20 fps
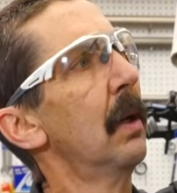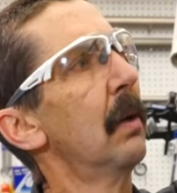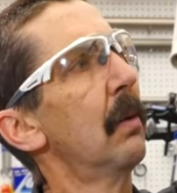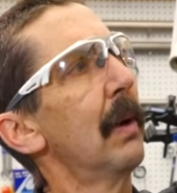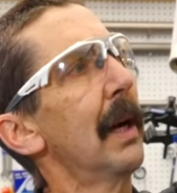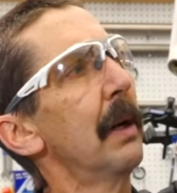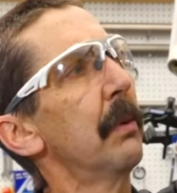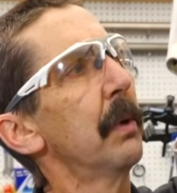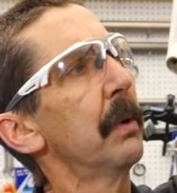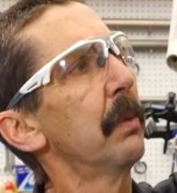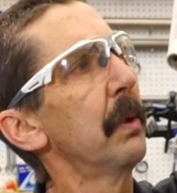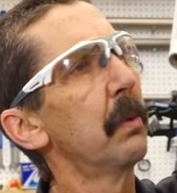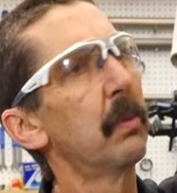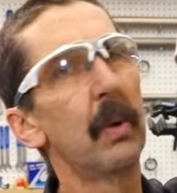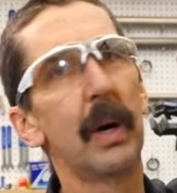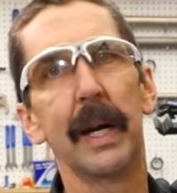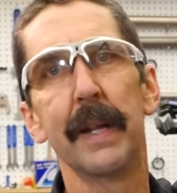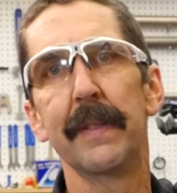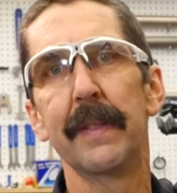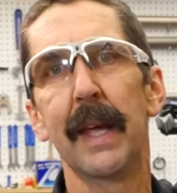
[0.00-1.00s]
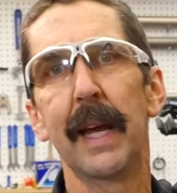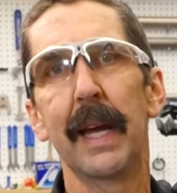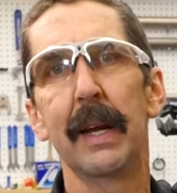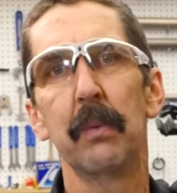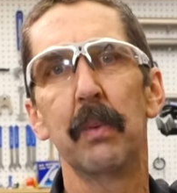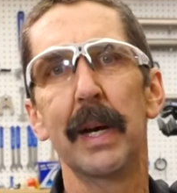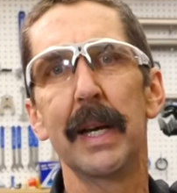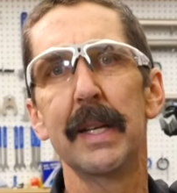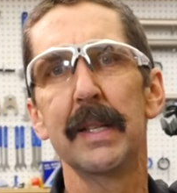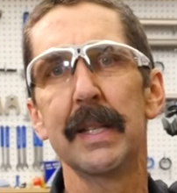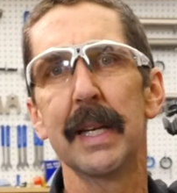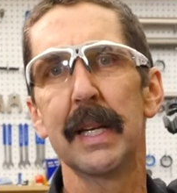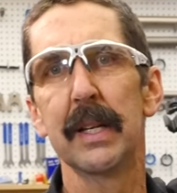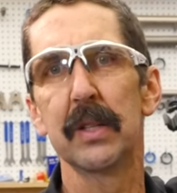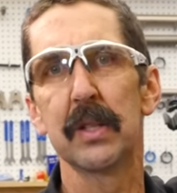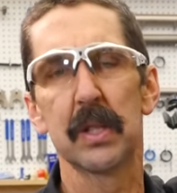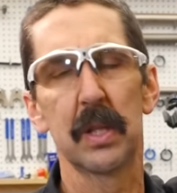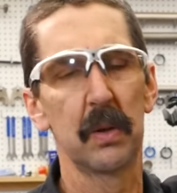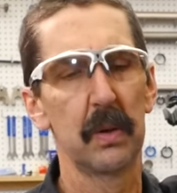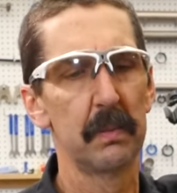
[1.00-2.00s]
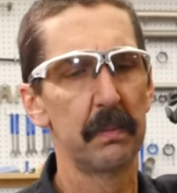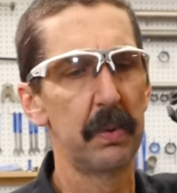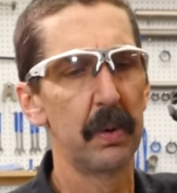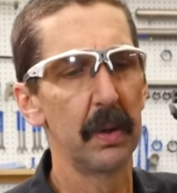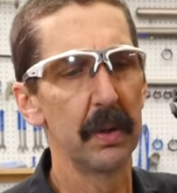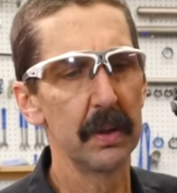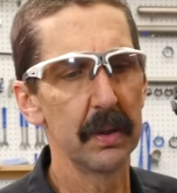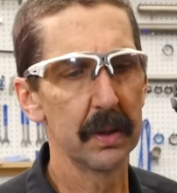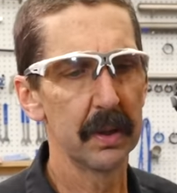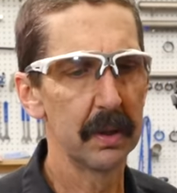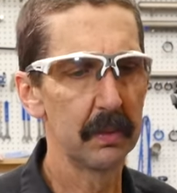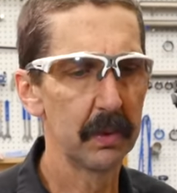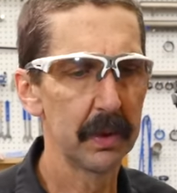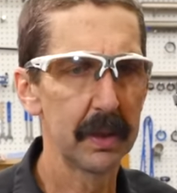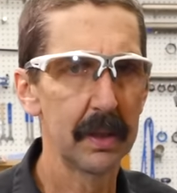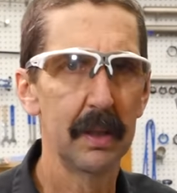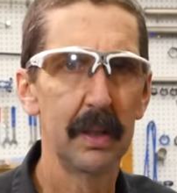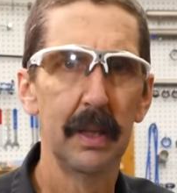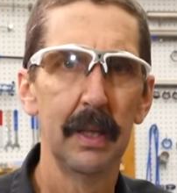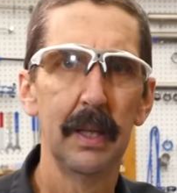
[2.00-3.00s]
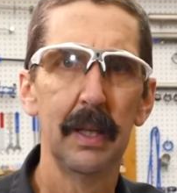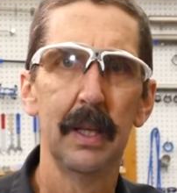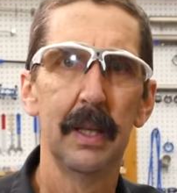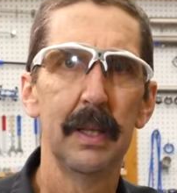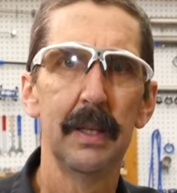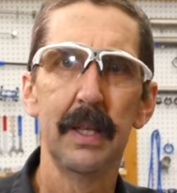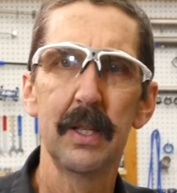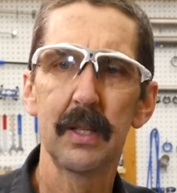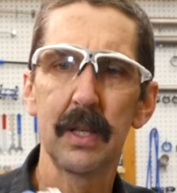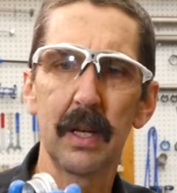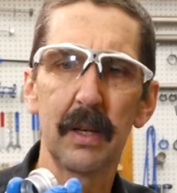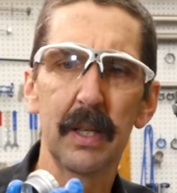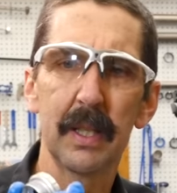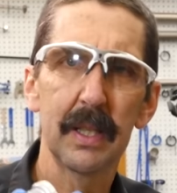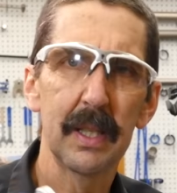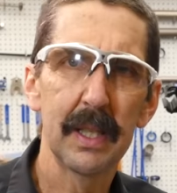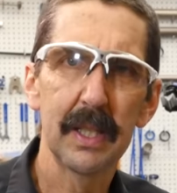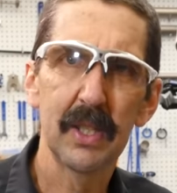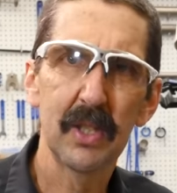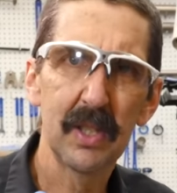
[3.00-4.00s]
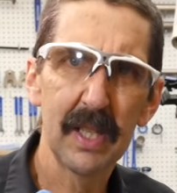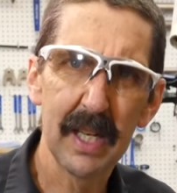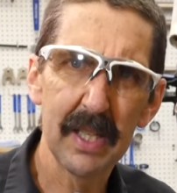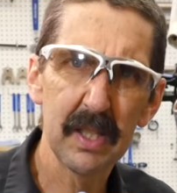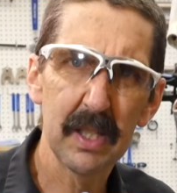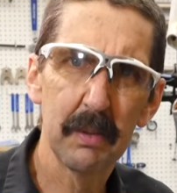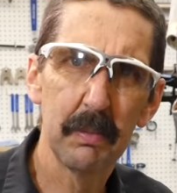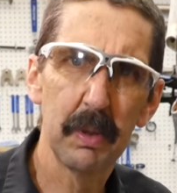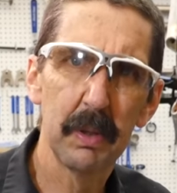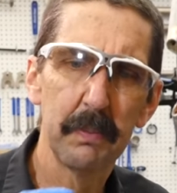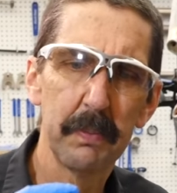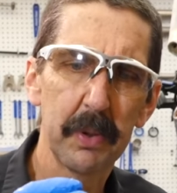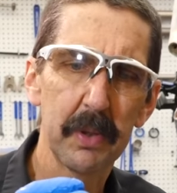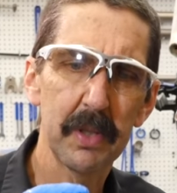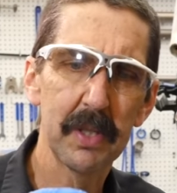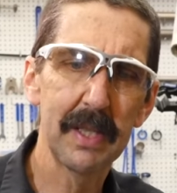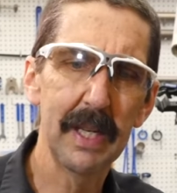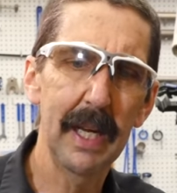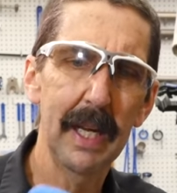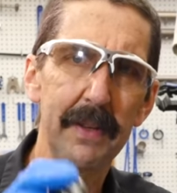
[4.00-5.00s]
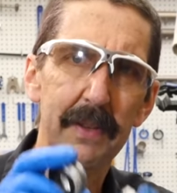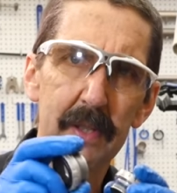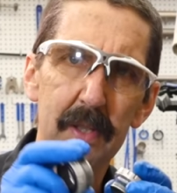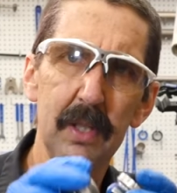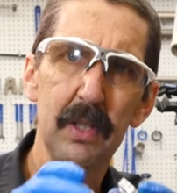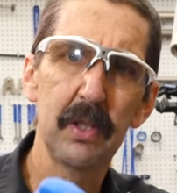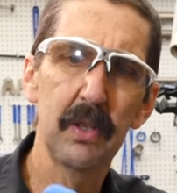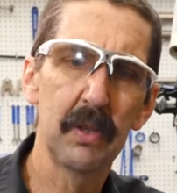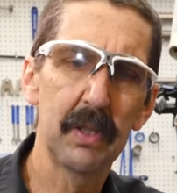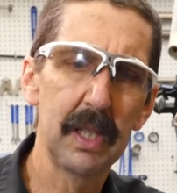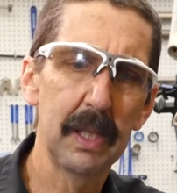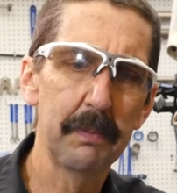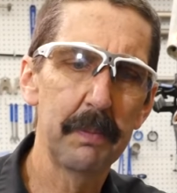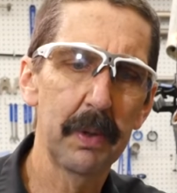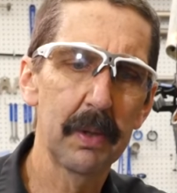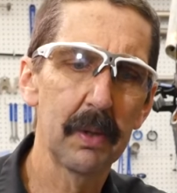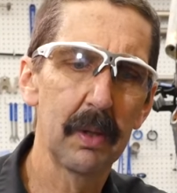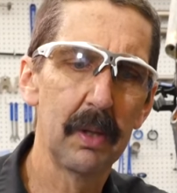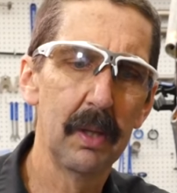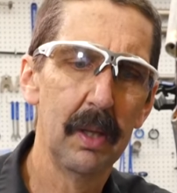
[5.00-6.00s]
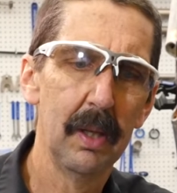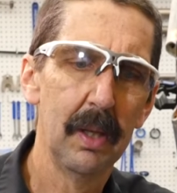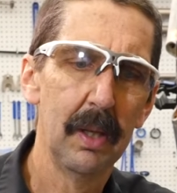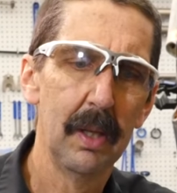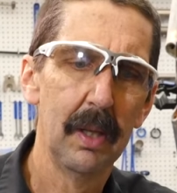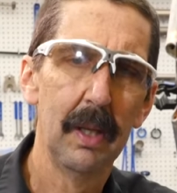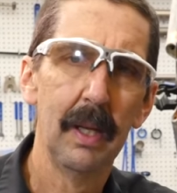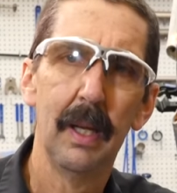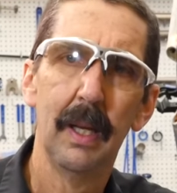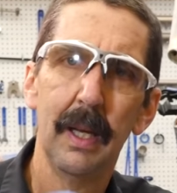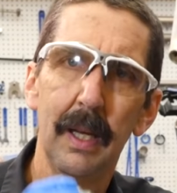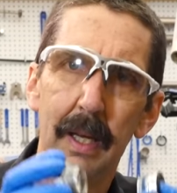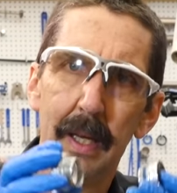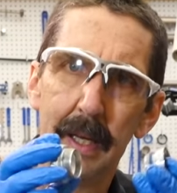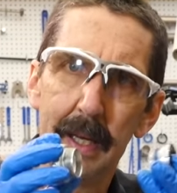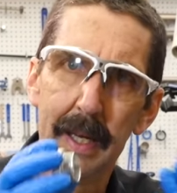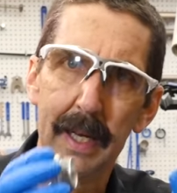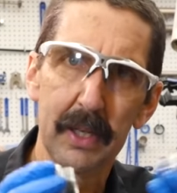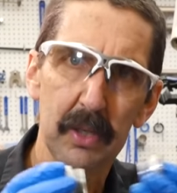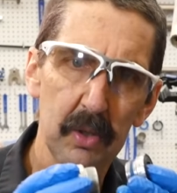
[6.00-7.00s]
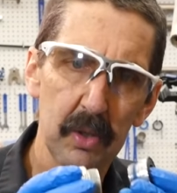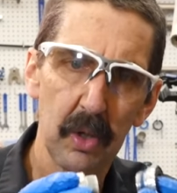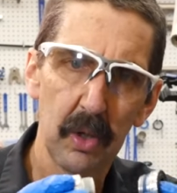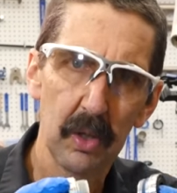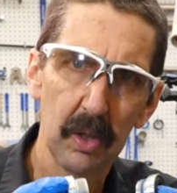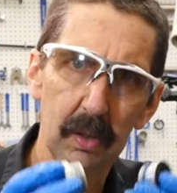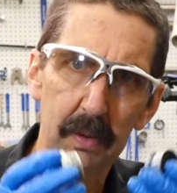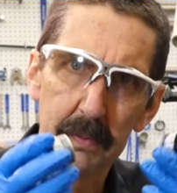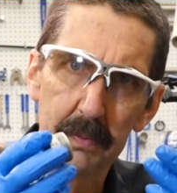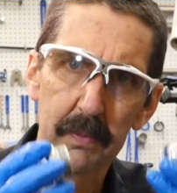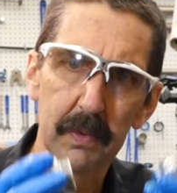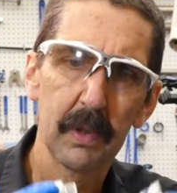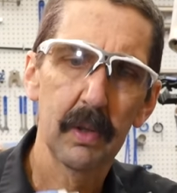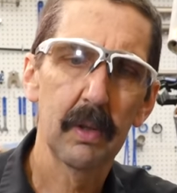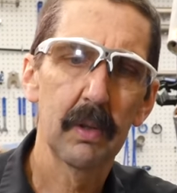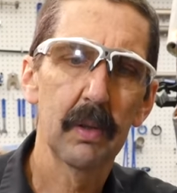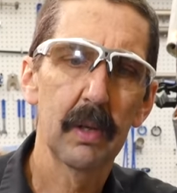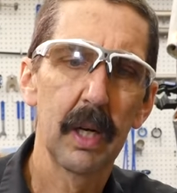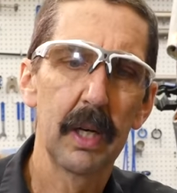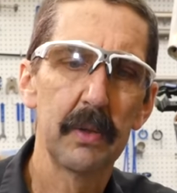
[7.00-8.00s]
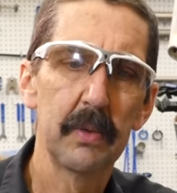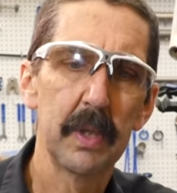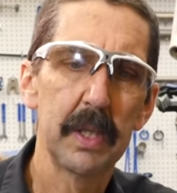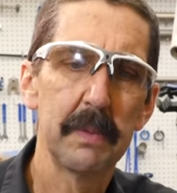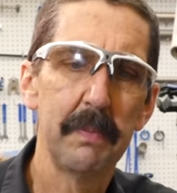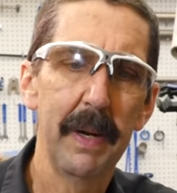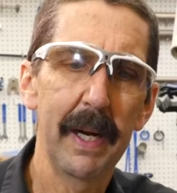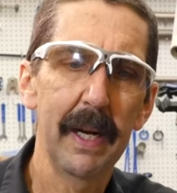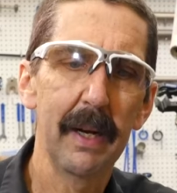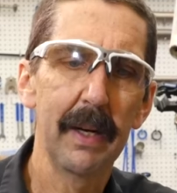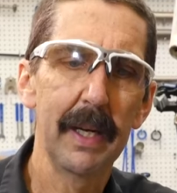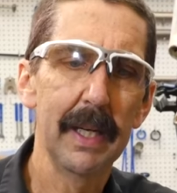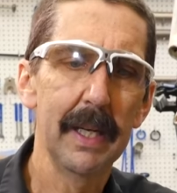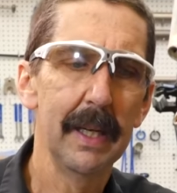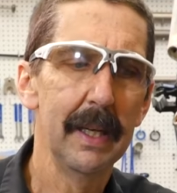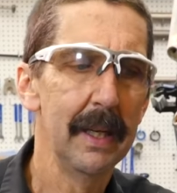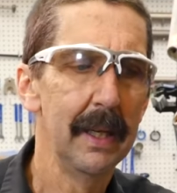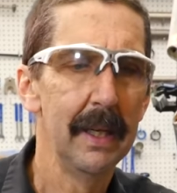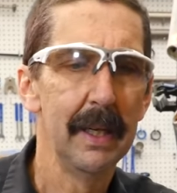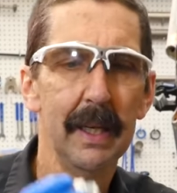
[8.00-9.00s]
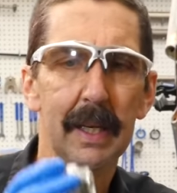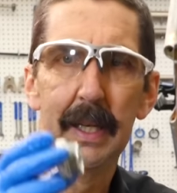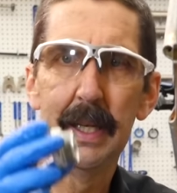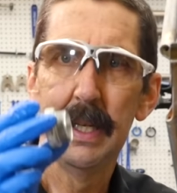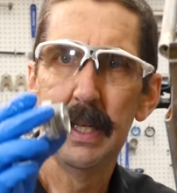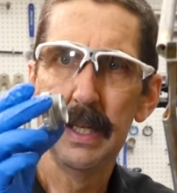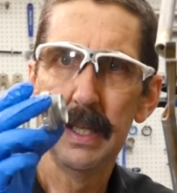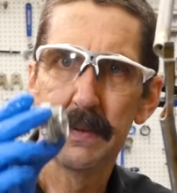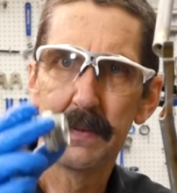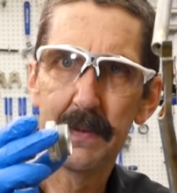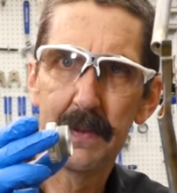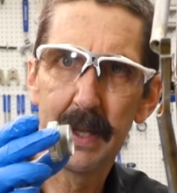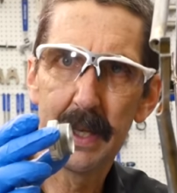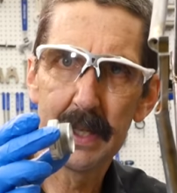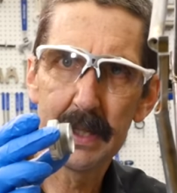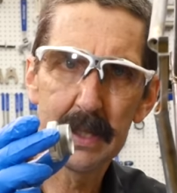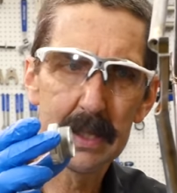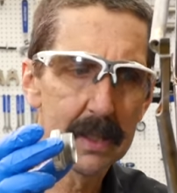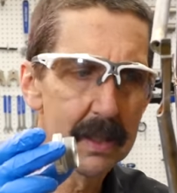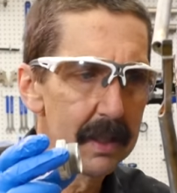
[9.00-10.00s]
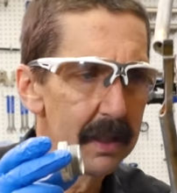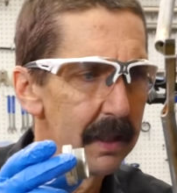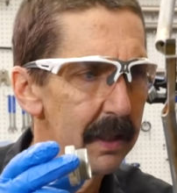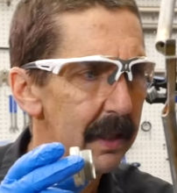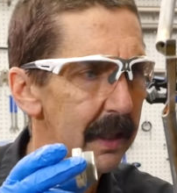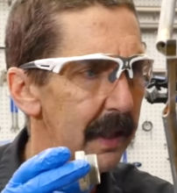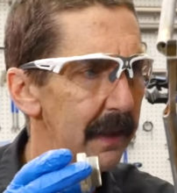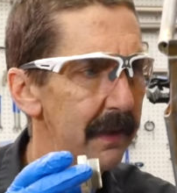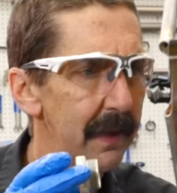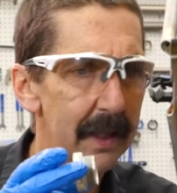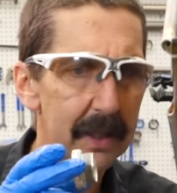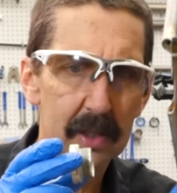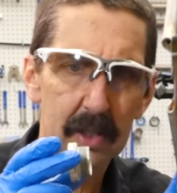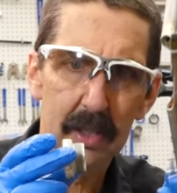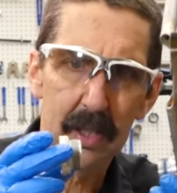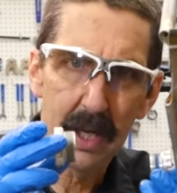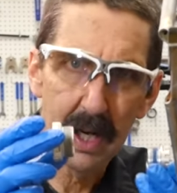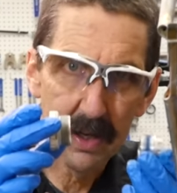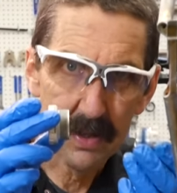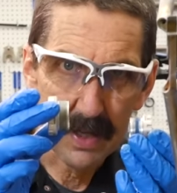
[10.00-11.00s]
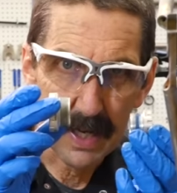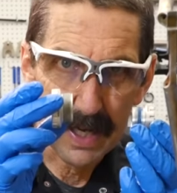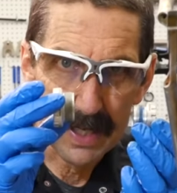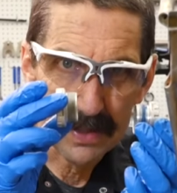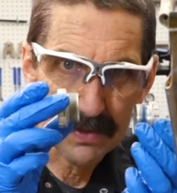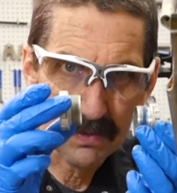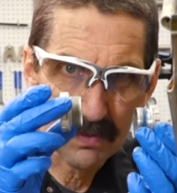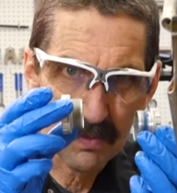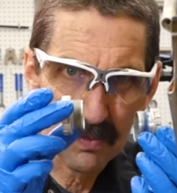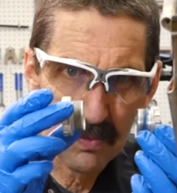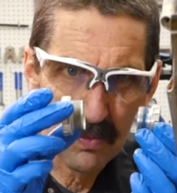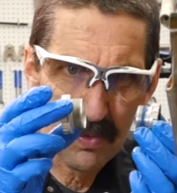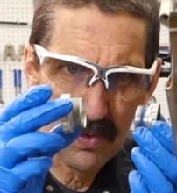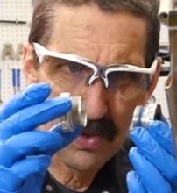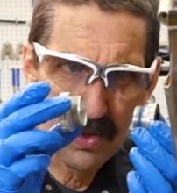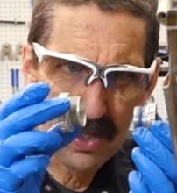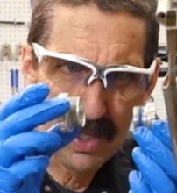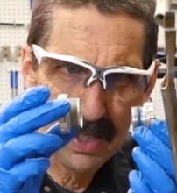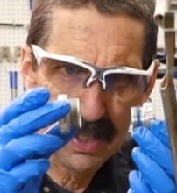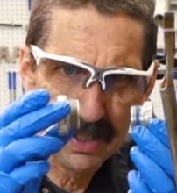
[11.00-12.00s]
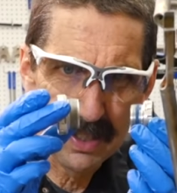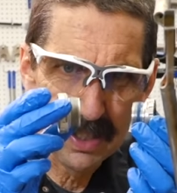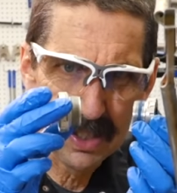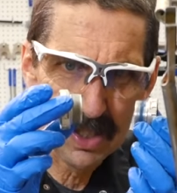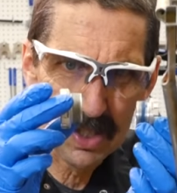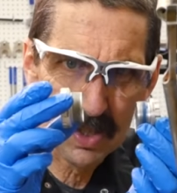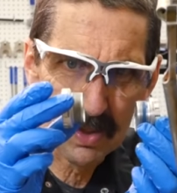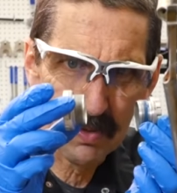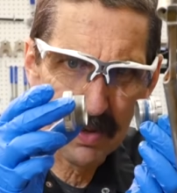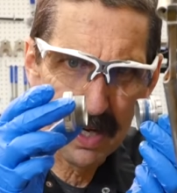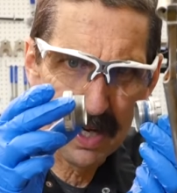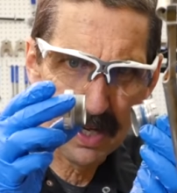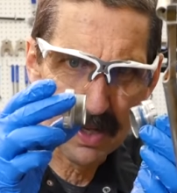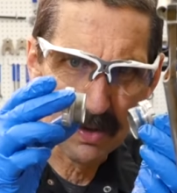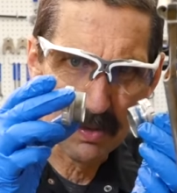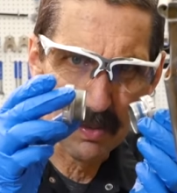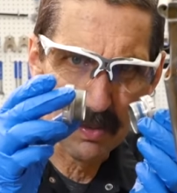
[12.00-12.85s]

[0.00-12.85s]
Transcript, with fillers: why would we want that? Why is that so important? These aren't adjustable per se. This is your typical external cartridge bearing. If this and this are not really square to